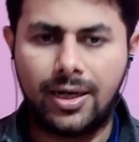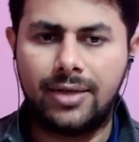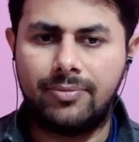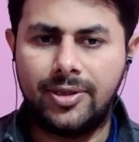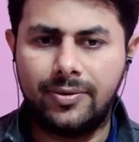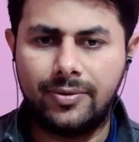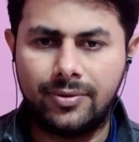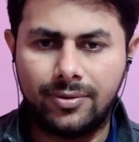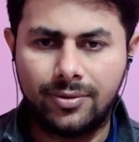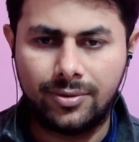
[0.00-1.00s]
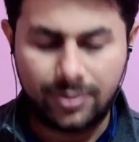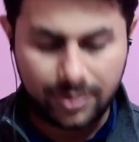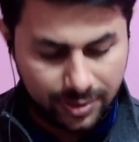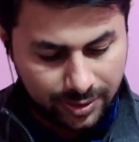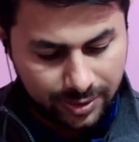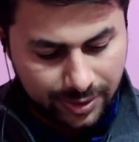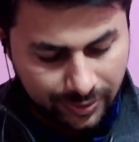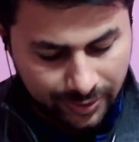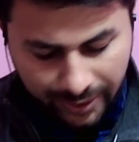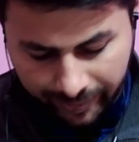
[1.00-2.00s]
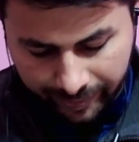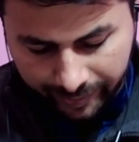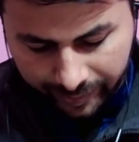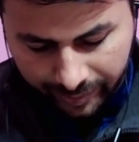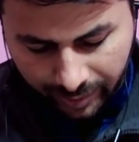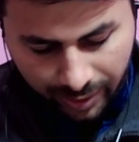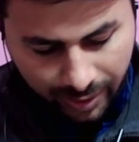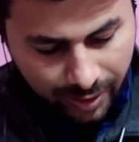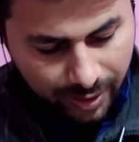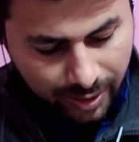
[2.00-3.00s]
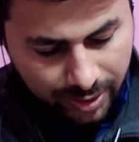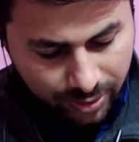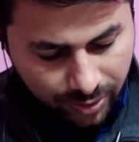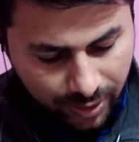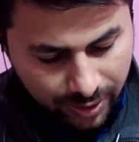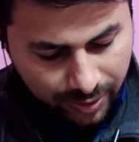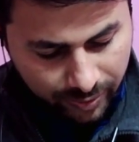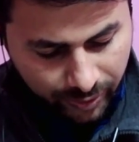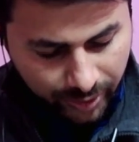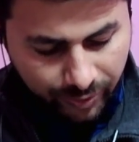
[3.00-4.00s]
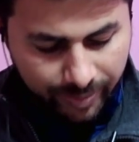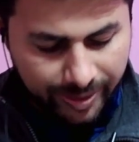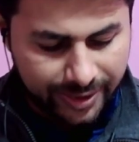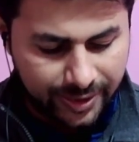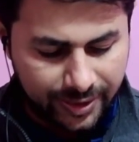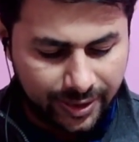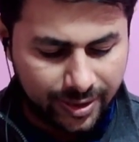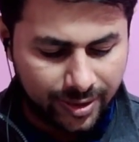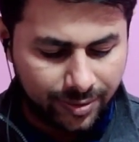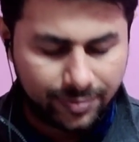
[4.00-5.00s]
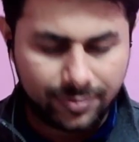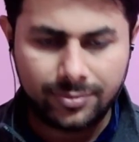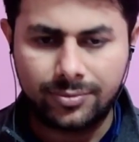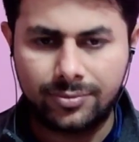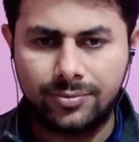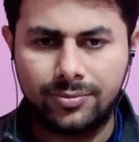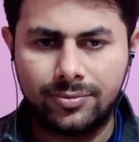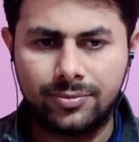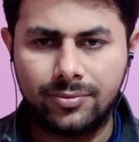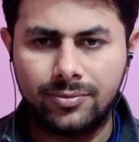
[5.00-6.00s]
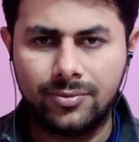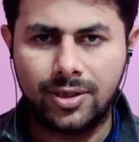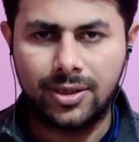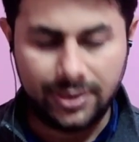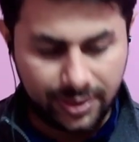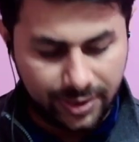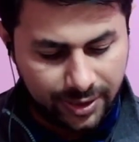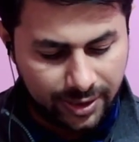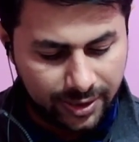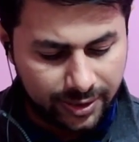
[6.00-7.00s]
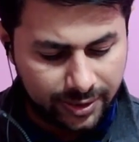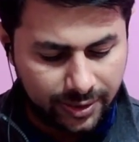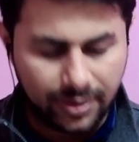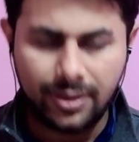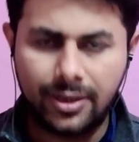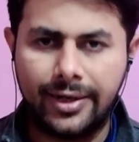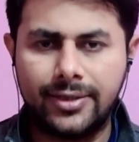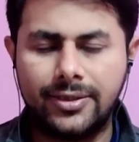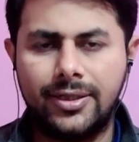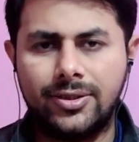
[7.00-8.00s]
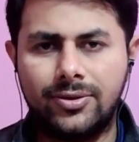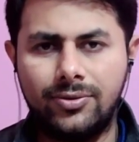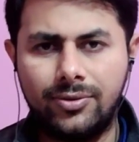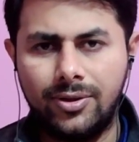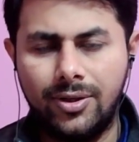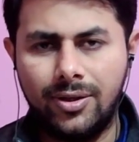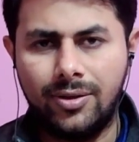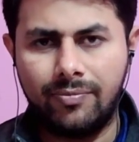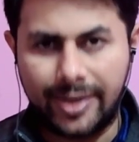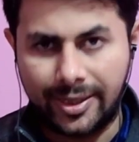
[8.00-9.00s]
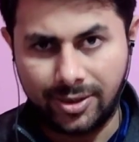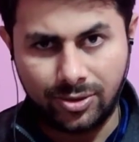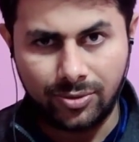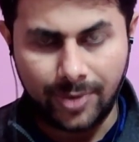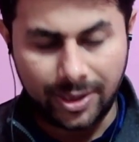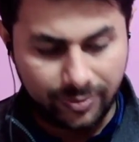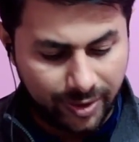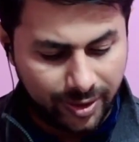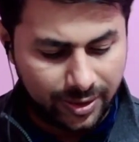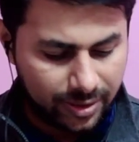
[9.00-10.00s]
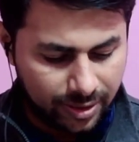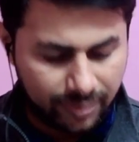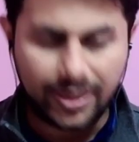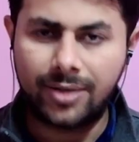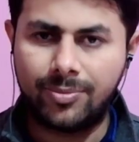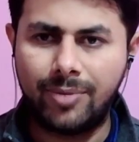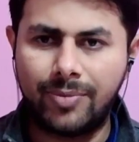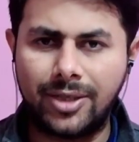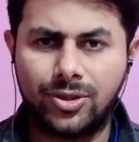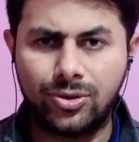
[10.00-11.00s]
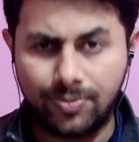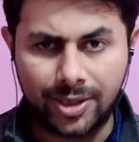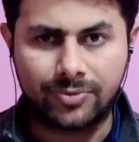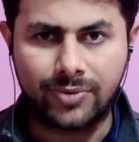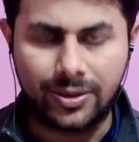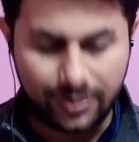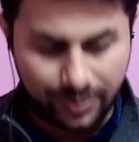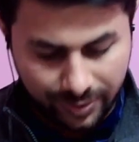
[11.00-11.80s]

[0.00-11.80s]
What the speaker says: Rb. Okay, so what will be its integral? Its integral is x raised to minus 2 plus 1 divided by minus 2 plus 1.